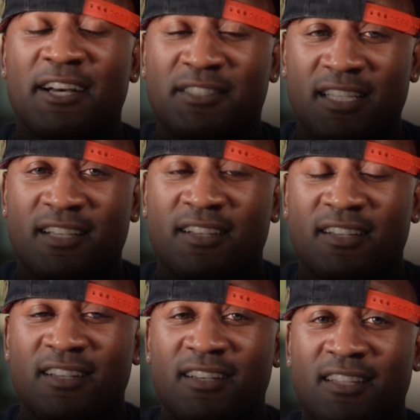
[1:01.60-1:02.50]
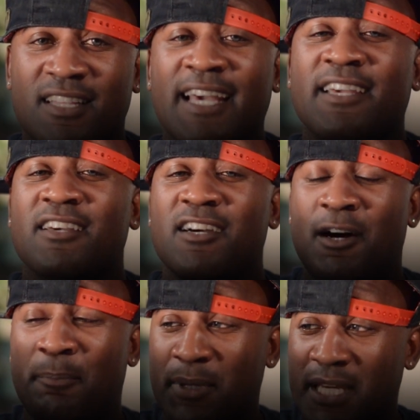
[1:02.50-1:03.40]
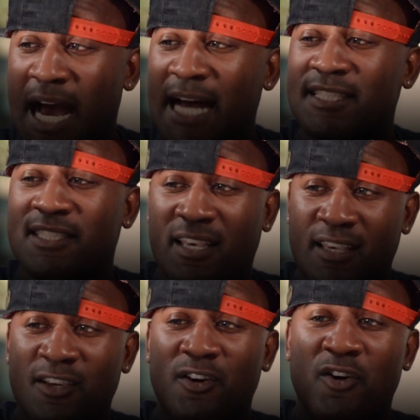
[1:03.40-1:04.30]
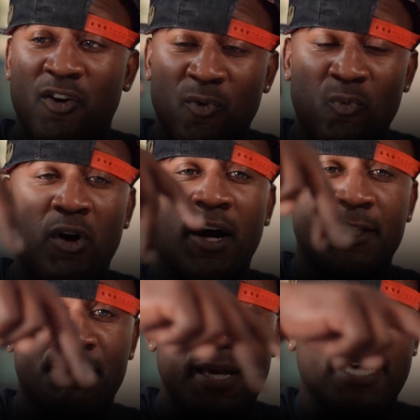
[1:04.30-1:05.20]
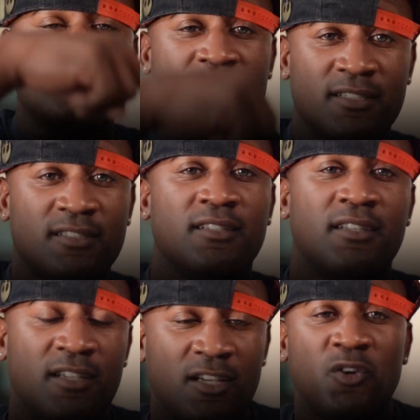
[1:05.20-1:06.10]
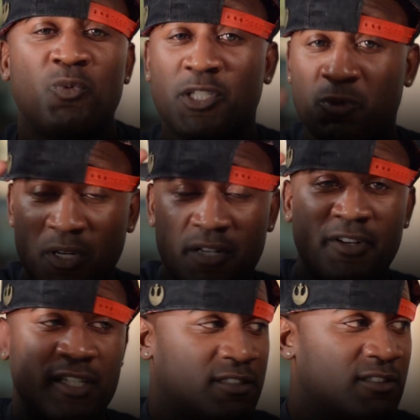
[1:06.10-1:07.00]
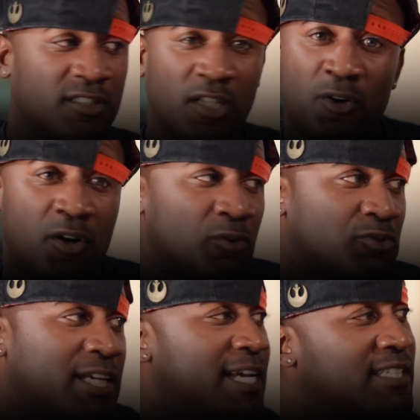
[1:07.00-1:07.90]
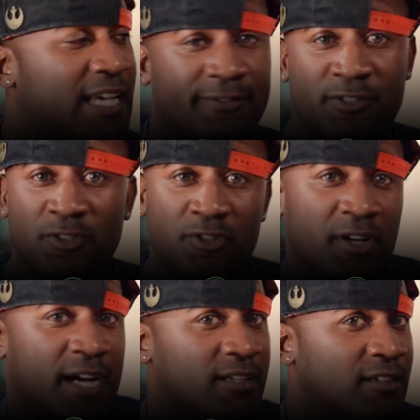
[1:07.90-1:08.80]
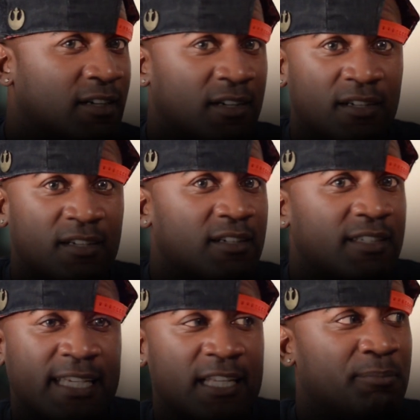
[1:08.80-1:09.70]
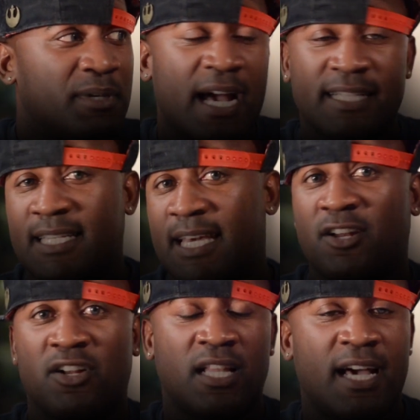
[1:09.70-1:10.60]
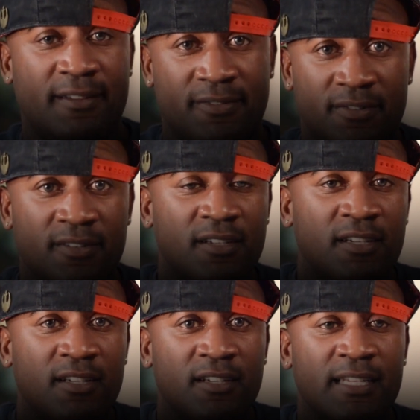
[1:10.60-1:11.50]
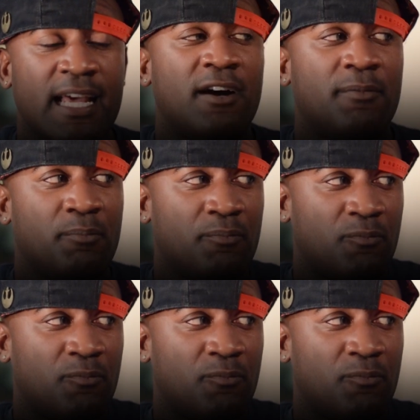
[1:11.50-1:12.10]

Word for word: out there, like a Beyonce walks past us. Which one of us don't go chase after or try to get a Beyonce in our life? Now,